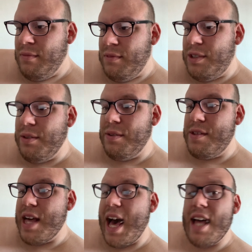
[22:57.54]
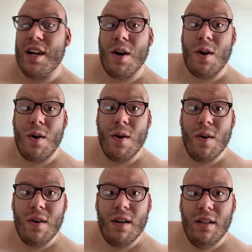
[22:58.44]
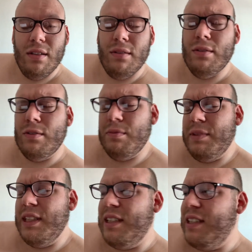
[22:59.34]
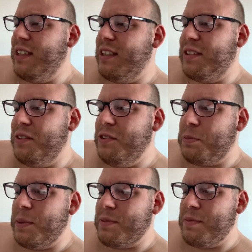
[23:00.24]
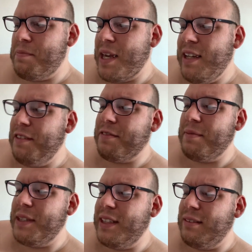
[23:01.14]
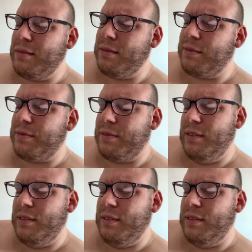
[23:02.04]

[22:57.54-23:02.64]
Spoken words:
Dude, that hurt. Oh man, I got goosebumps and pain from that. Oof.